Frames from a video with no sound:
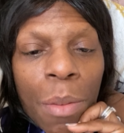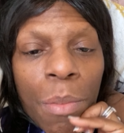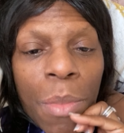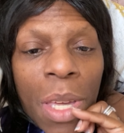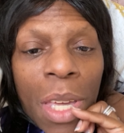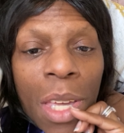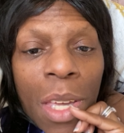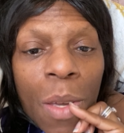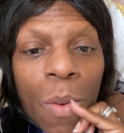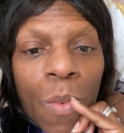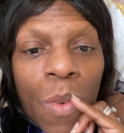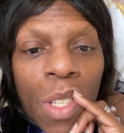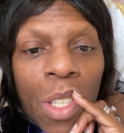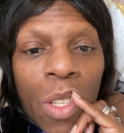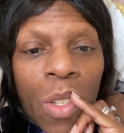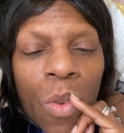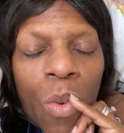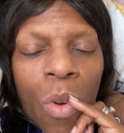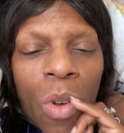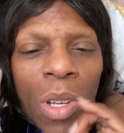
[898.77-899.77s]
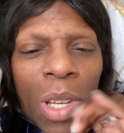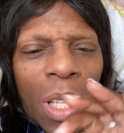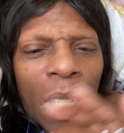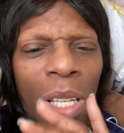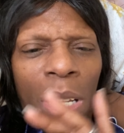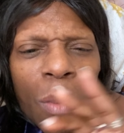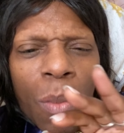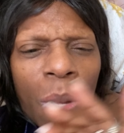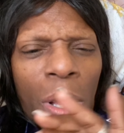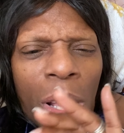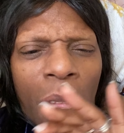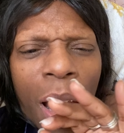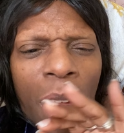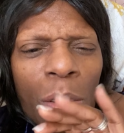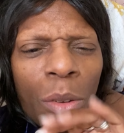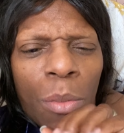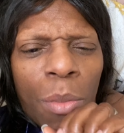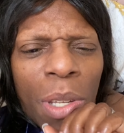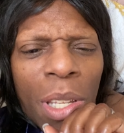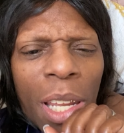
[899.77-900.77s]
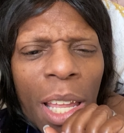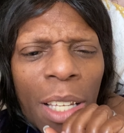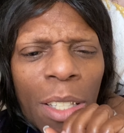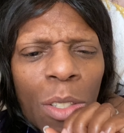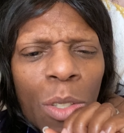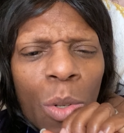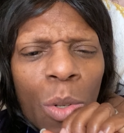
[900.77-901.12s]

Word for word: Me and him was talking, and, and I don't mean like